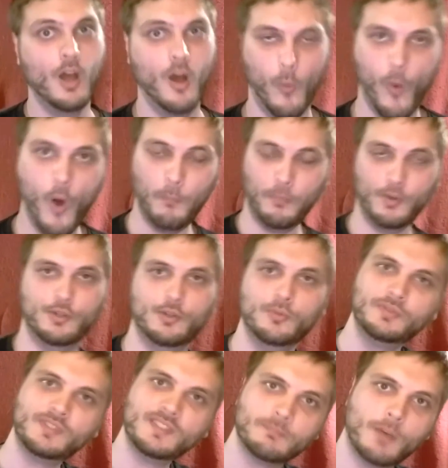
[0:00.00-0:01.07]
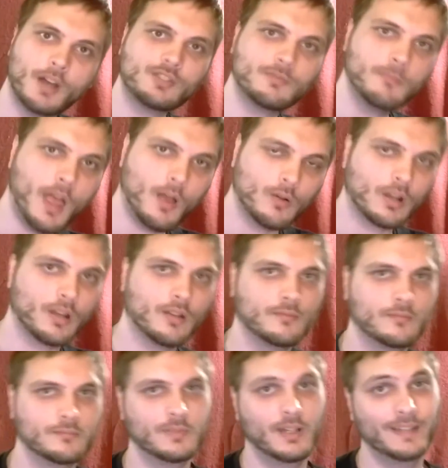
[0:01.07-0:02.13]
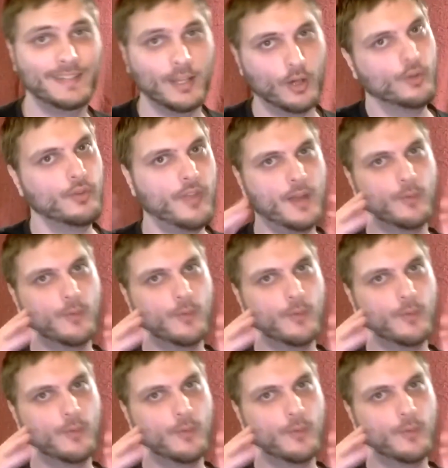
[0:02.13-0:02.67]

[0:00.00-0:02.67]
won't produce as much milk until they